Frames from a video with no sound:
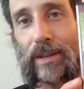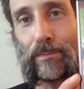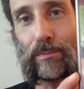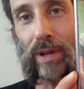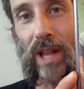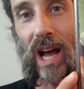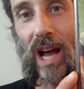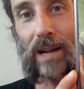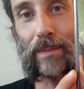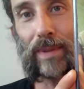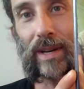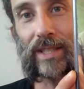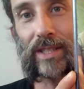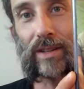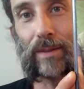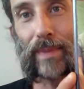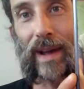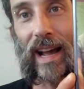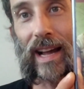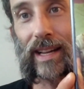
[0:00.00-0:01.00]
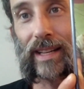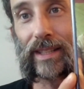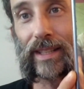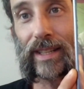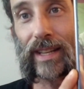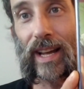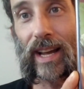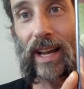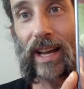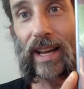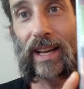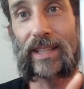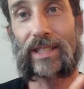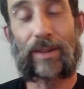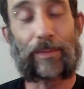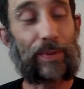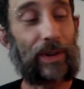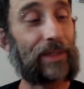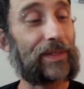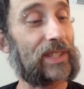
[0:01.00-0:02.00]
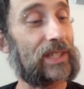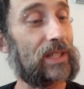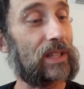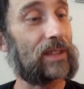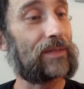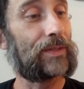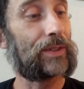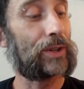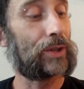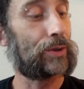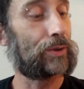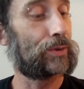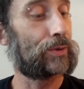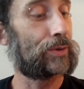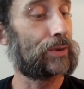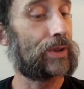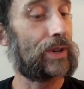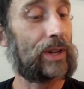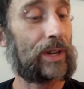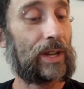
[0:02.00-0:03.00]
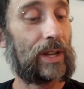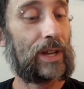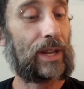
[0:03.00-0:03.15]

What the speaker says: in Blockbuster back in the day as a previously viewed,